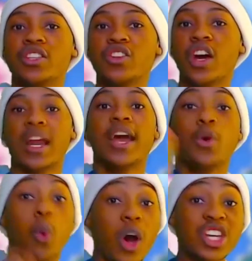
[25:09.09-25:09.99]
It's not like
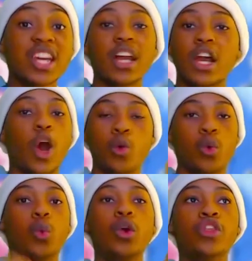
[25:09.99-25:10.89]
watching it
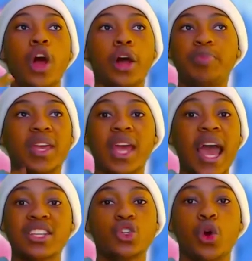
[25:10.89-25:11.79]
alone will not be
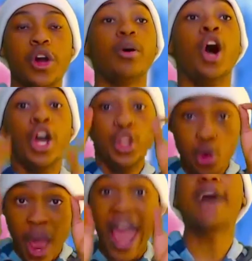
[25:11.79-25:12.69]
as enjoyable.
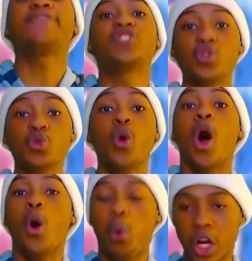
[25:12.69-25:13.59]
You have to
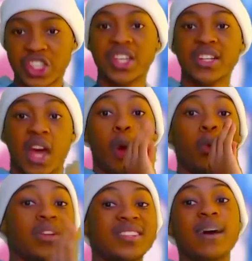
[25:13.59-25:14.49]
watch this
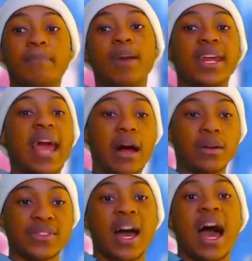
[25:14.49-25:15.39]
with somebody
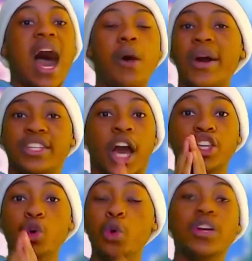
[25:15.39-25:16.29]
else. Otherwise,
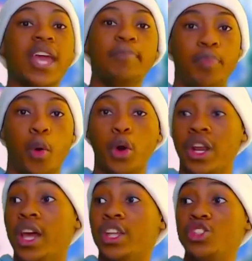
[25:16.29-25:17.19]
you will get bored.